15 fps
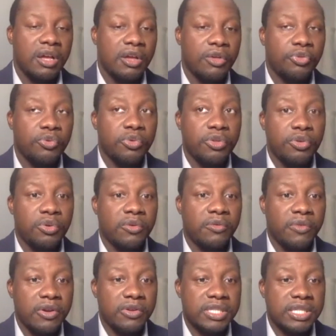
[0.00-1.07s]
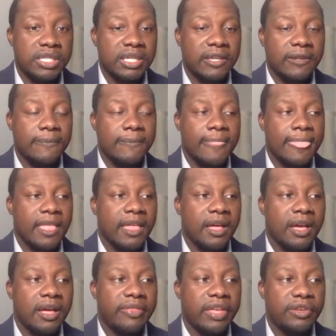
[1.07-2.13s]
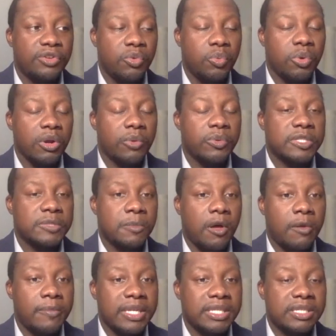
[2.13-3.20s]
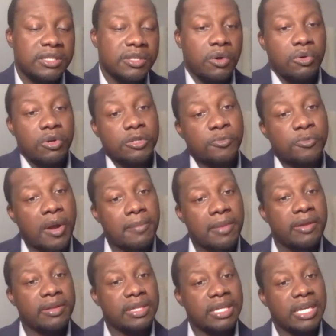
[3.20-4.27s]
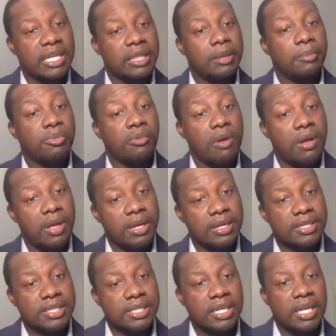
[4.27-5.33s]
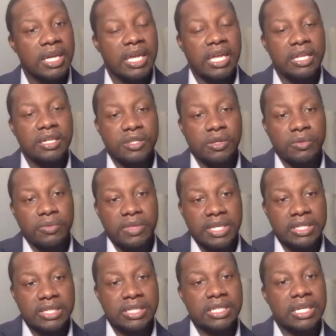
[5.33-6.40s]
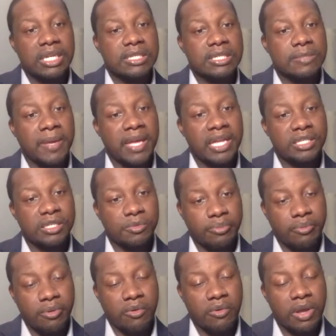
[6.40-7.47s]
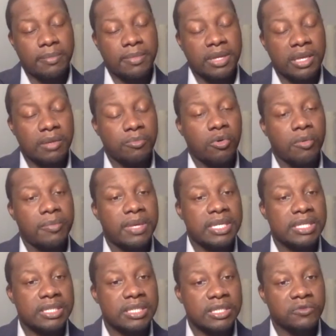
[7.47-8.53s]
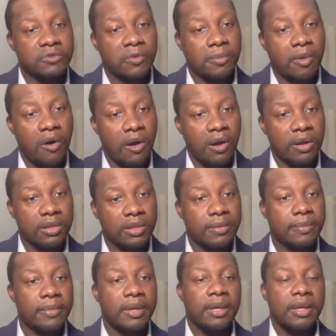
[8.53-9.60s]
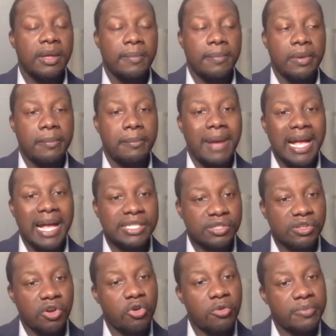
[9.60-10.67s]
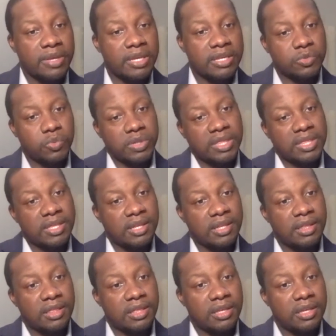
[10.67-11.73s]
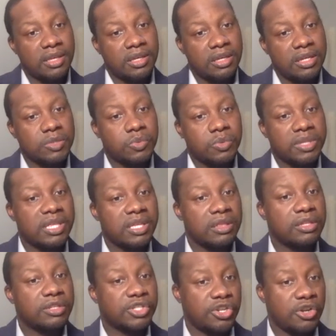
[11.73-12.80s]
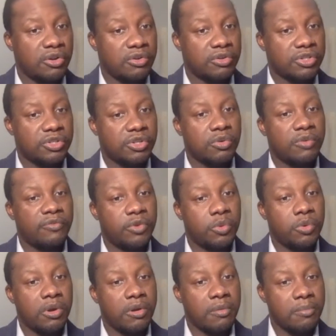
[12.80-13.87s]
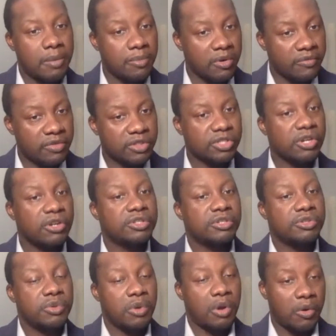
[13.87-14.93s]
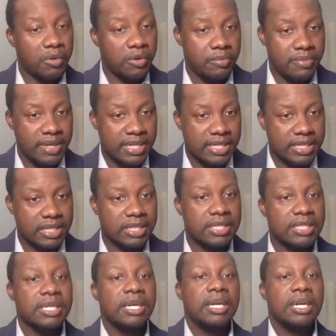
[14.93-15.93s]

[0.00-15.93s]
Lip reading: Through the university, they do work with small business owners primarily in the Bronx. And so this is an expansion program to get more businesses from Harlem. But my scope is within the church. So if you are a member of the church and you own a business,